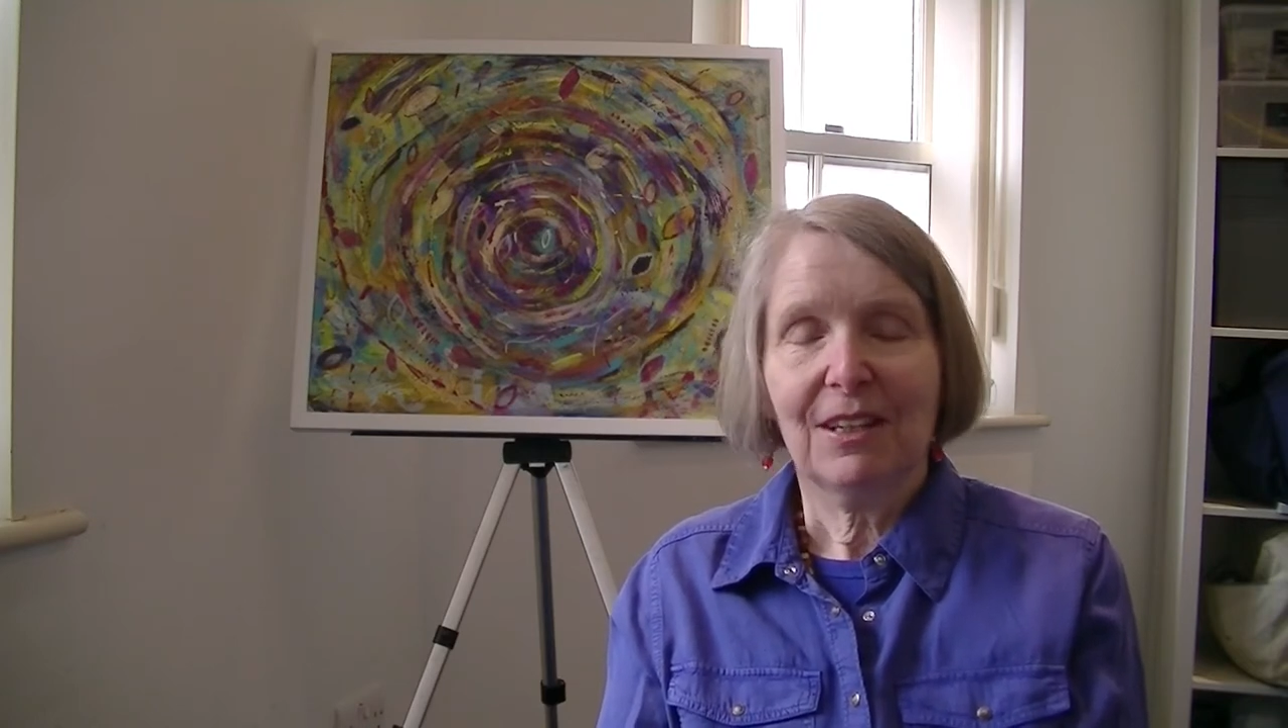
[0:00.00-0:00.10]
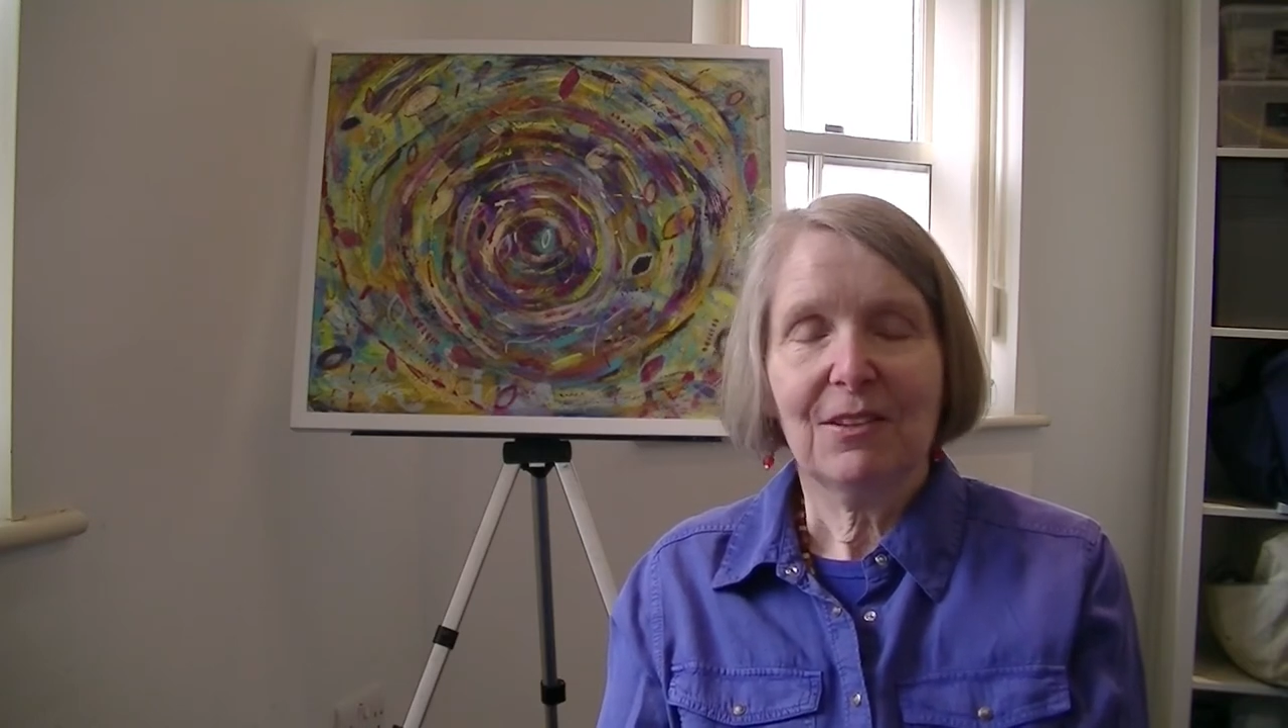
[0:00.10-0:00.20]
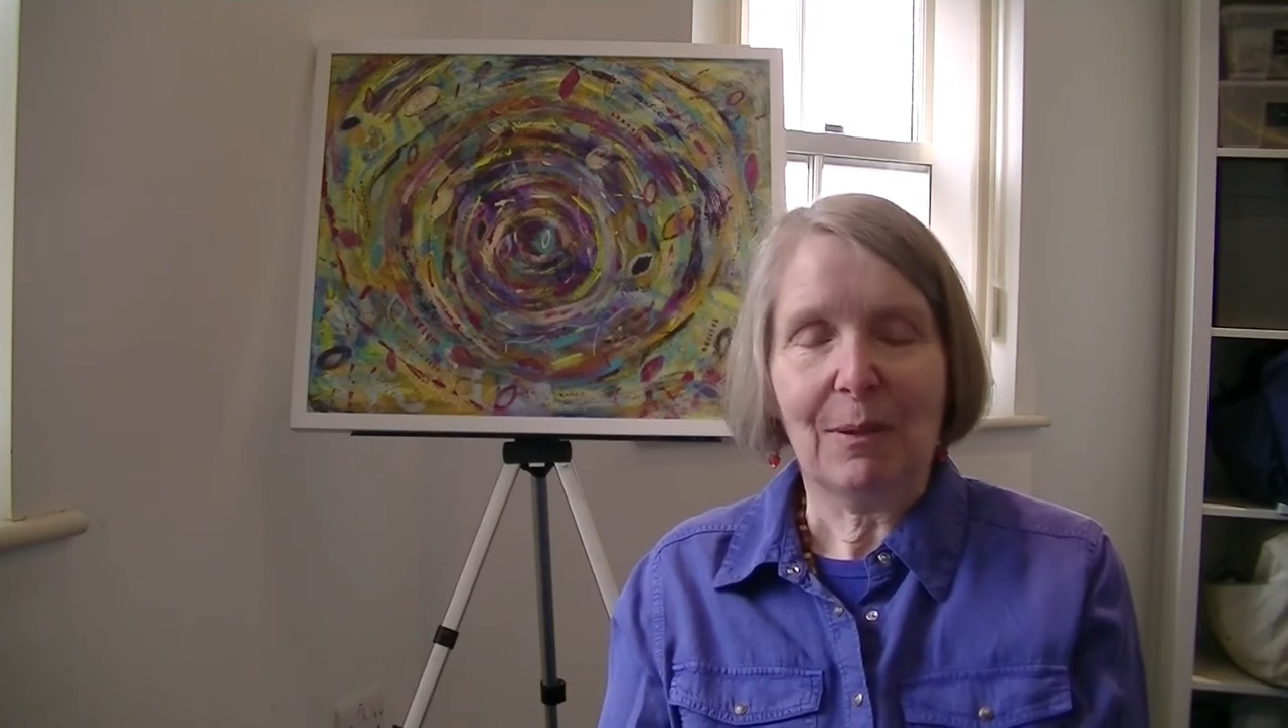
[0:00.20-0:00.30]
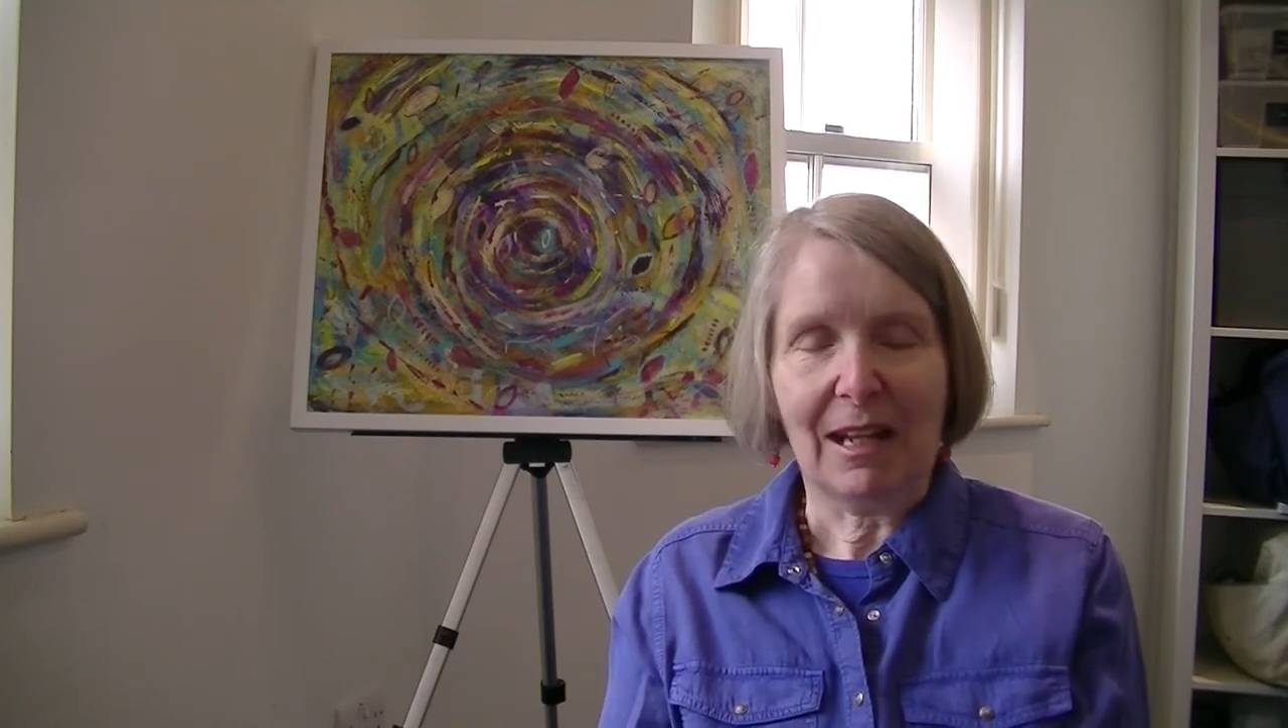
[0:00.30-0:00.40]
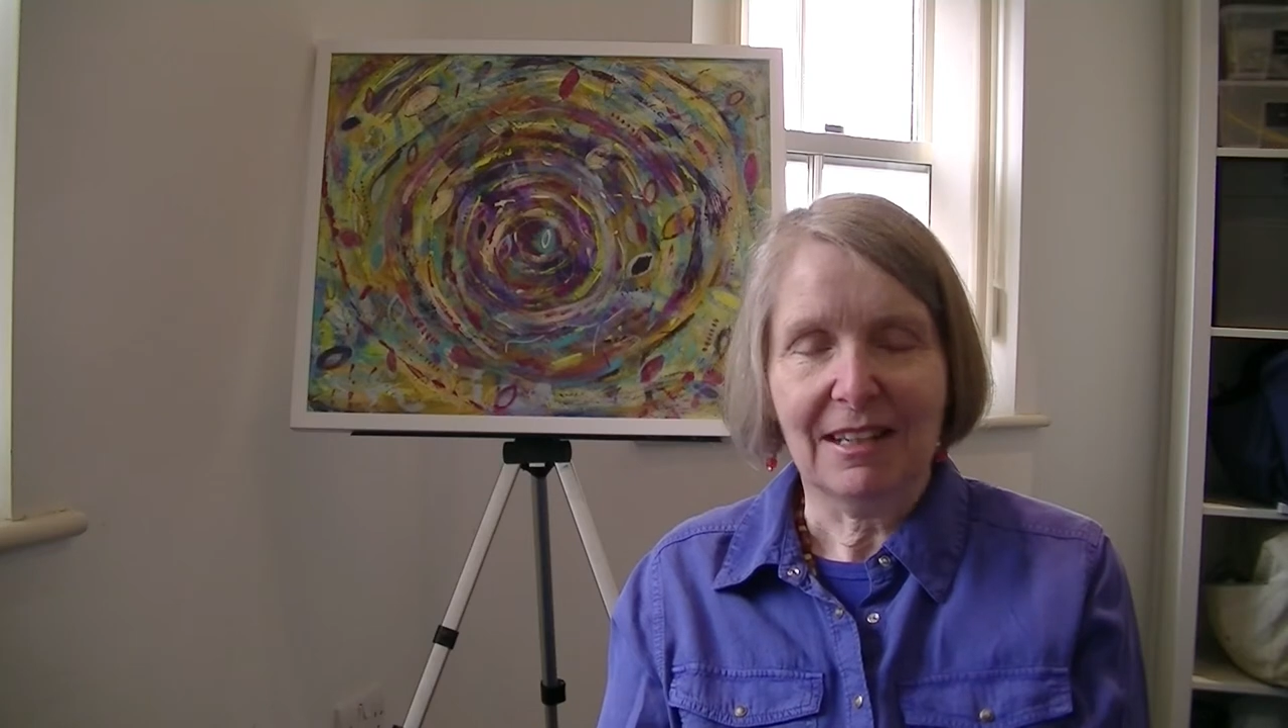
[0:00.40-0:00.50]

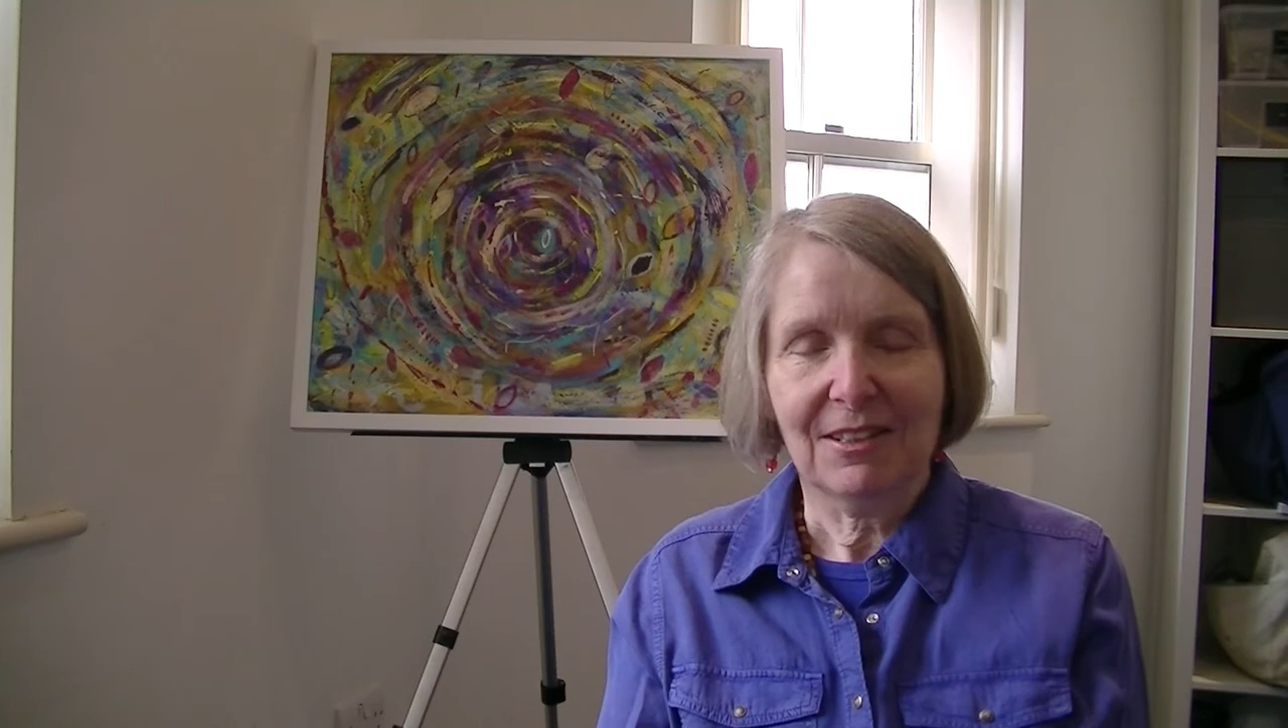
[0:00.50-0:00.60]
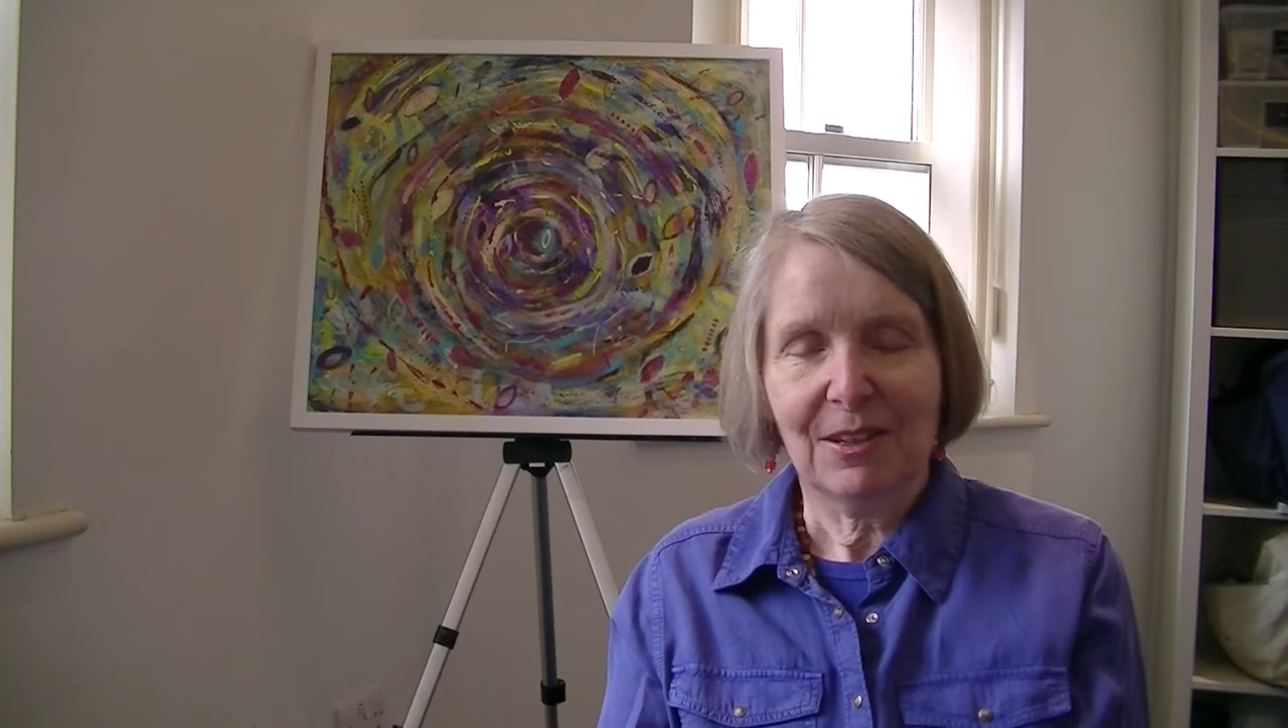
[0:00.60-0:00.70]
explained